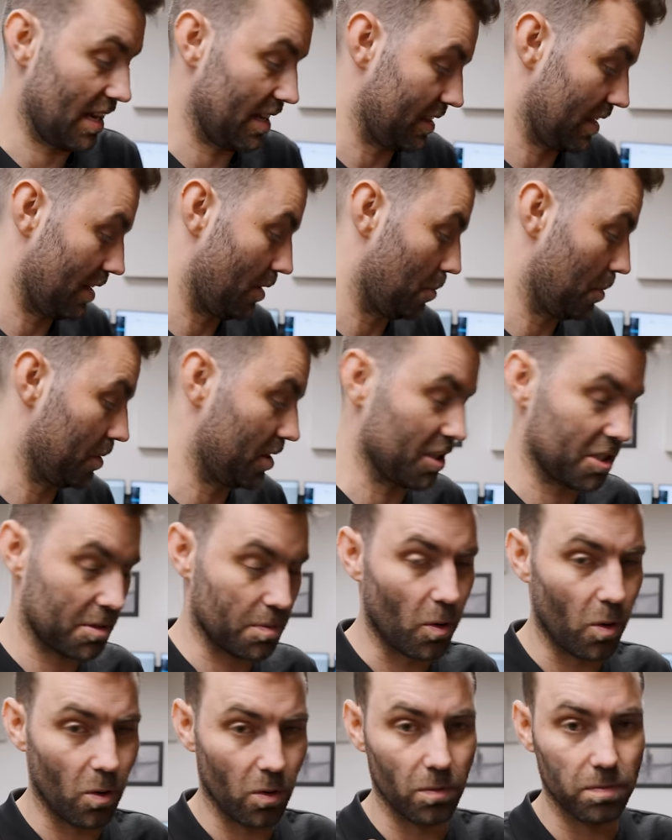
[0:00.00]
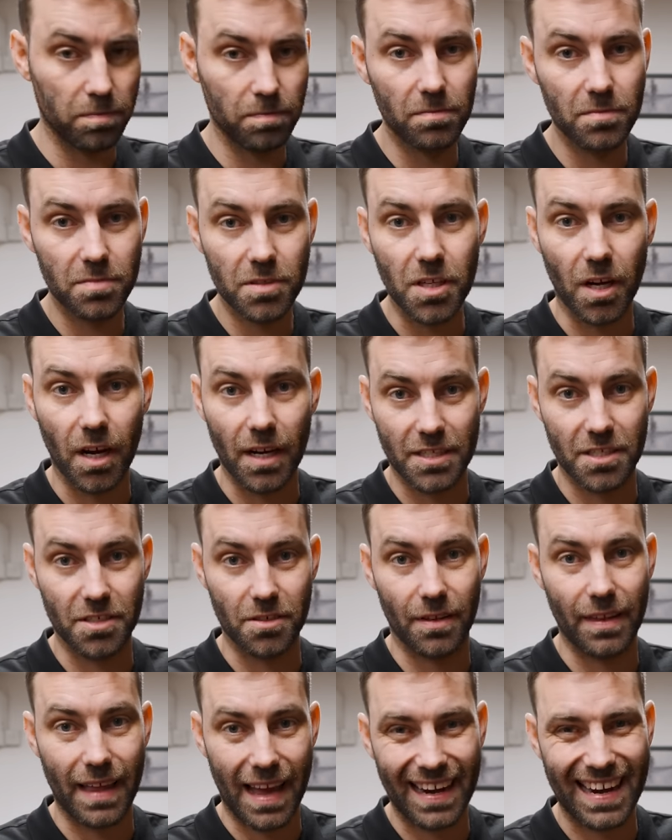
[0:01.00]
I think with the small sizes
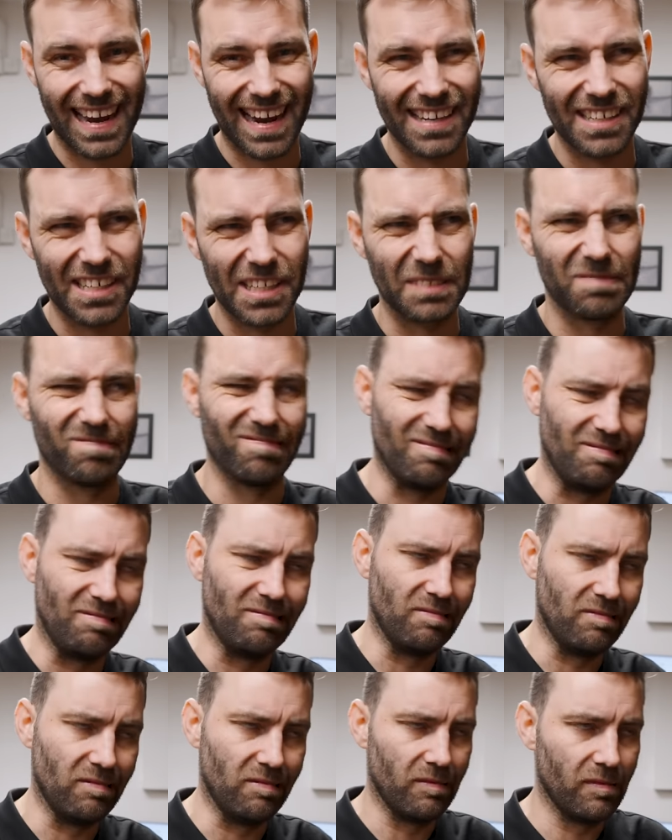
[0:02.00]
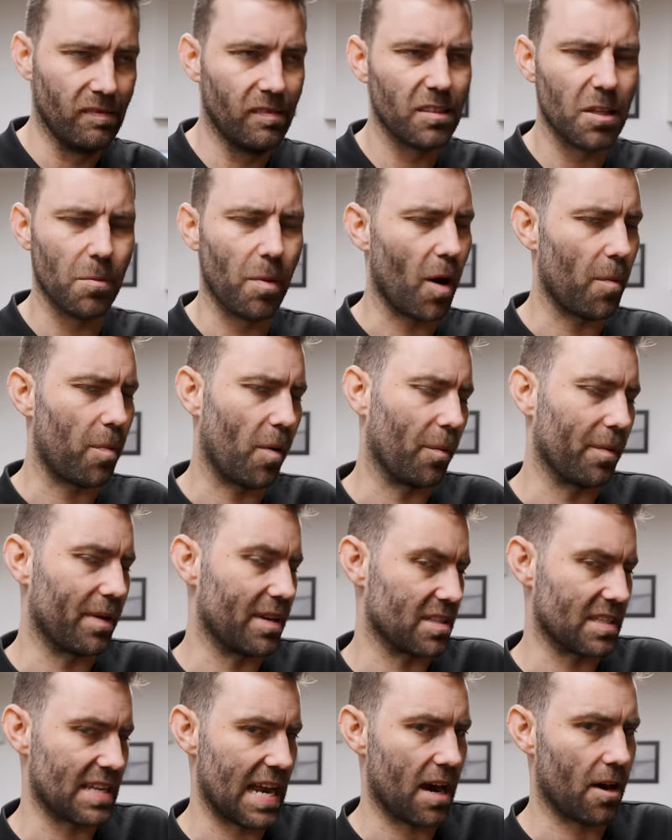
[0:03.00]
on that canyon, the bar probably
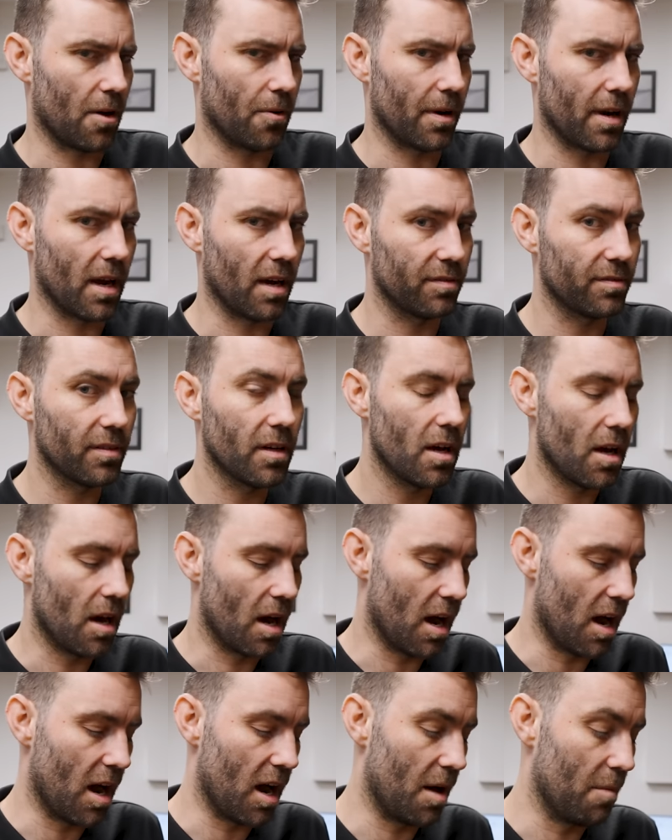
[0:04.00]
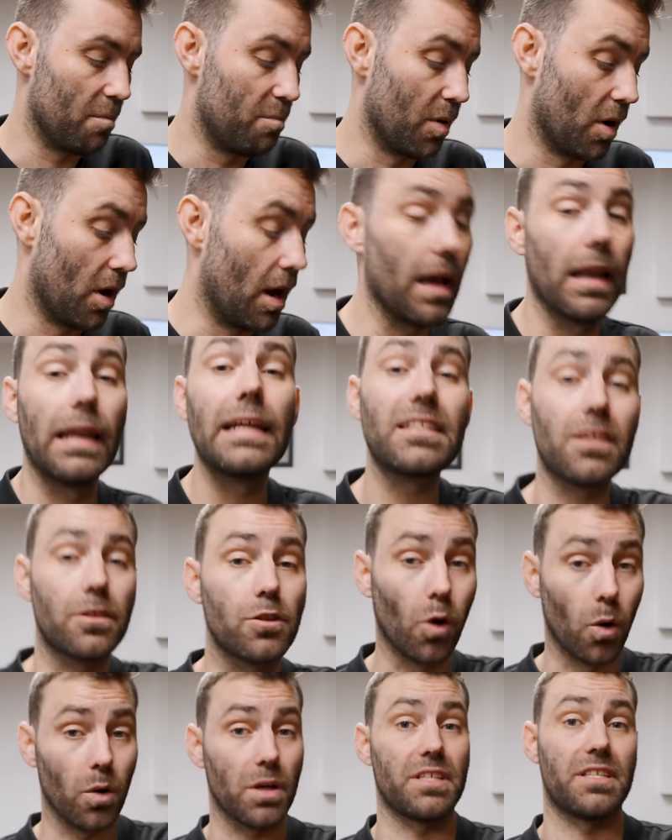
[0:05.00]
isn't narrow enough. Uh, but at least the
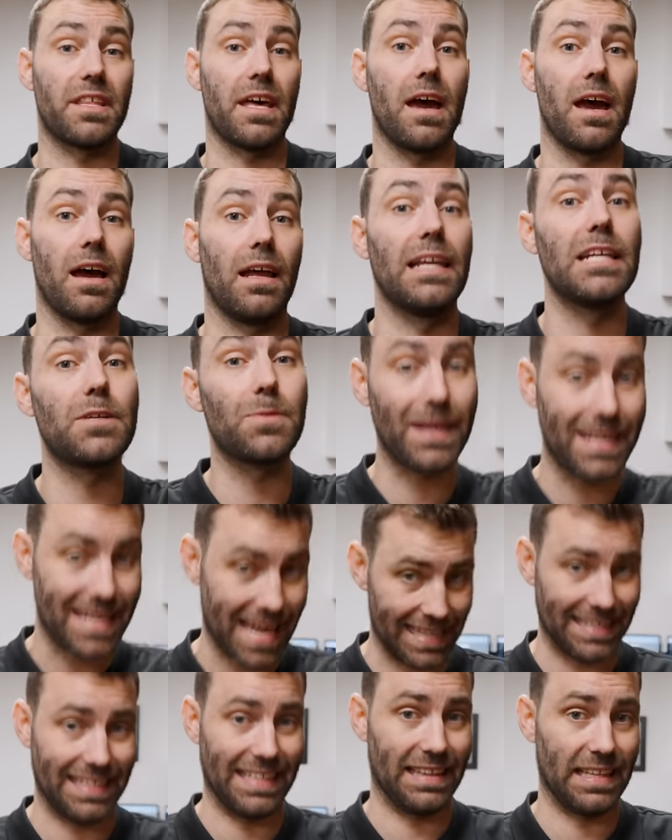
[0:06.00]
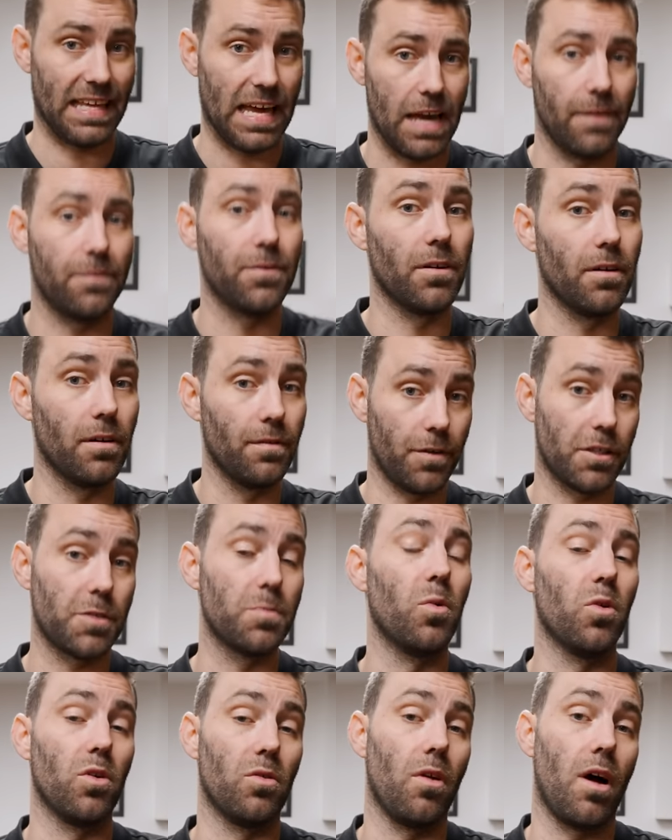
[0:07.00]
thought is there, at least we're getting there for, for
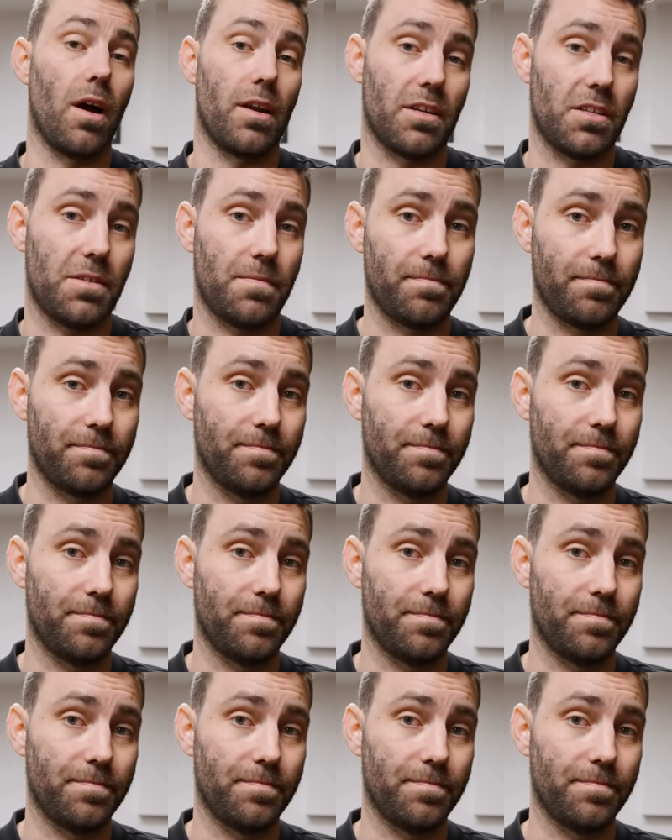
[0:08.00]
smaller rides.